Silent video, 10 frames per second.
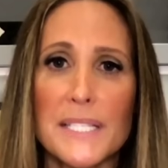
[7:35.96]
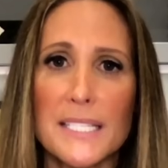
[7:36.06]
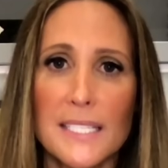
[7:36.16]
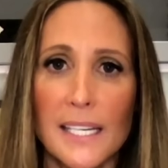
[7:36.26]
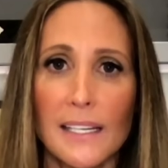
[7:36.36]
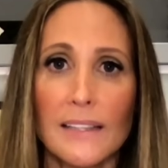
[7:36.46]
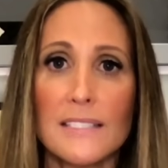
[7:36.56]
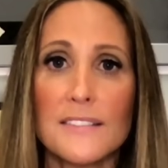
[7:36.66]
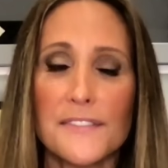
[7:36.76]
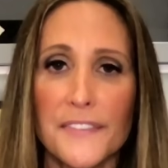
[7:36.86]
Stephanie
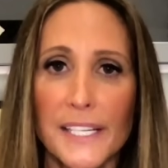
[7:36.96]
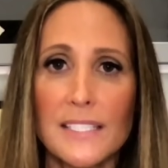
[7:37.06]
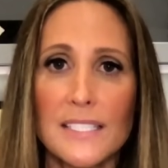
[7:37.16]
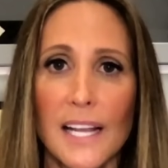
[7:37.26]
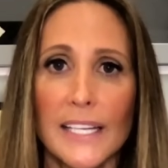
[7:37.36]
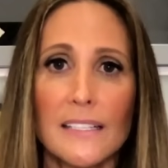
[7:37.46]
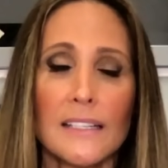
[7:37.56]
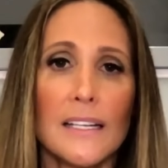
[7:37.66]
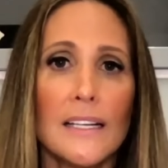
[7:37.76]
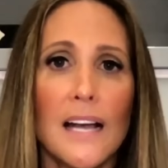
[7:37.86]
worked tirelessly to
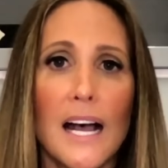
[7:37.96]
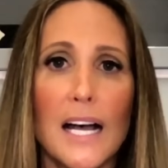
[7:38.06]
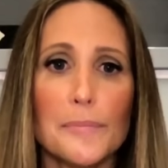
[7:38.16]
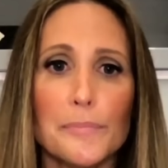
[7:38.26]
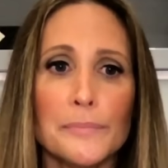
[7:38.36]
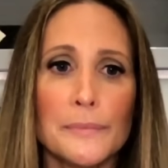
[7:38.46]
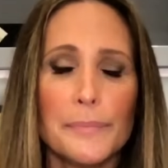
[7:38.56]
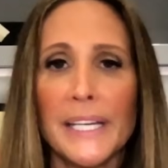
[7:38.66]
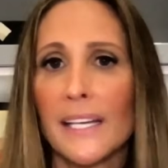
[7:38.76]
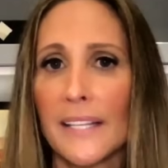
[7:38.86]
support the initiative,
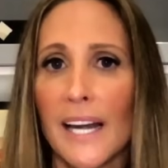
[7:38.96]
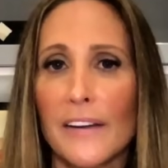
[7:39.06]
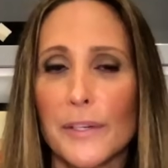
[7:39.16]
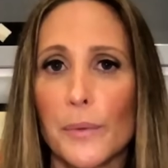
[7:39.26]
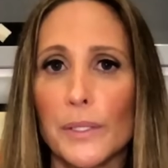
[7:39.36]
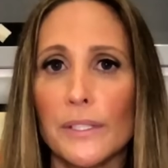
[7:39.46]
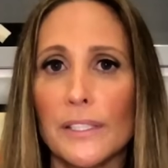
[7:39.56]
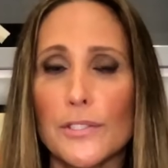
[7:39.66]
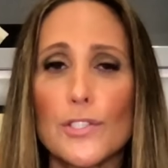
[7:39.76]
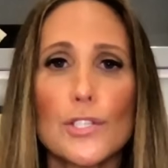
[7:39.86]
helping
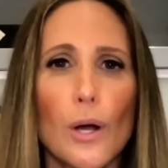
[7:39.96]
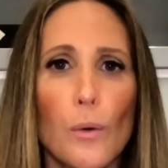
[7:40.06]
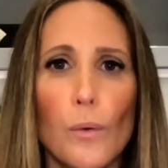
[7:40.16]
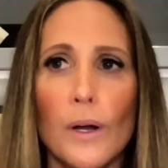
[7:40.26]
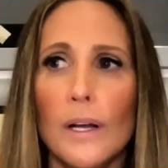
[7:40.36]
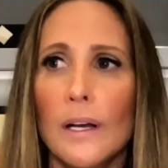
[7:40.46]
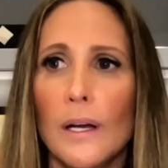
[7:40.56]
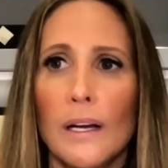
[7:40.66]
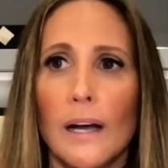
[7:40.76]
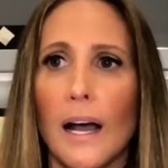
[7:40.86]
Melania shape a
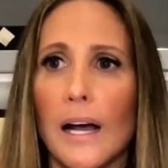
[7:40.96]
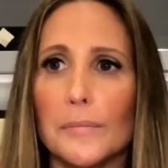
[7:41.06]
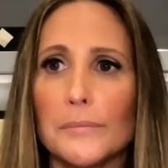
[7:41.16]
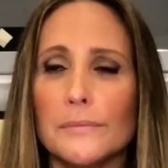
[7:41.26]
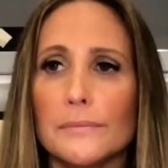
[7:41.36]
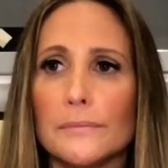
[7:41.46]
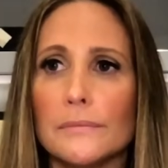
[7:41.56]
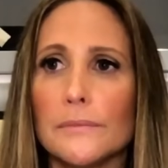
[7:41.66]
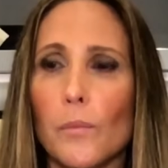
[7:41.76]
narrative that would resonate with the